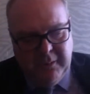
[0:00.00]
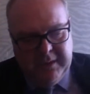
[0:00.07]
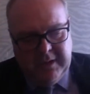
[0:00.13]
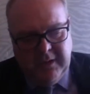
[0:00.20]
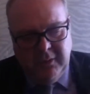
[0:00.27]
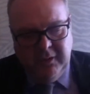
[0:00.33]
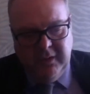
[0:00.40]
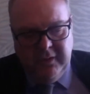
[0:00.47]
We
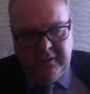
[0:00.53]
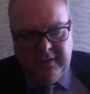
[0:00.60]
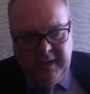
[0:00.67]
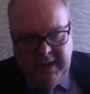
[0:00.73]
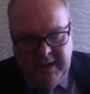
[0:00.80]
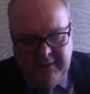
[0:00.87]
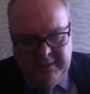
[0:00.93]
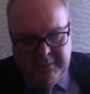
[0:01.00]
don't use the
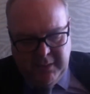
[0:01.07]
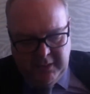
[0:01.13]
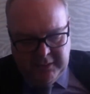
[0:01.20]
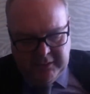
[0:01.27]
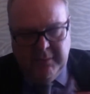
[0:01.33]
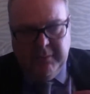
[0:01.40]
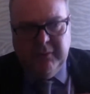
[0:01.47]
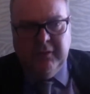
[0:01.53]
Harry
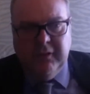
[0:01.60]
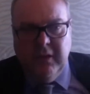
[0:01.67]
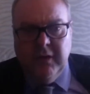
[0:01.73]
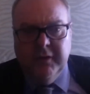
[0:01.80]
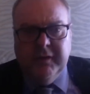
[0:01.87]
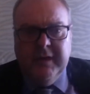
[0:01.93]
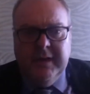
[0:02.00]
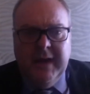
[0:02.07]
Potter
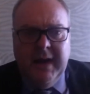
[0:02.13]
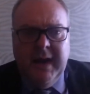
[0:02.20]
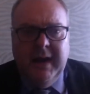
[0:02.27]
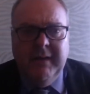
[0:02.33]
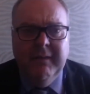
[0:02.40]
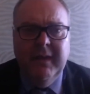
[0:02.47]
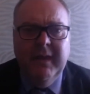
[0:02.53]
sorting hat.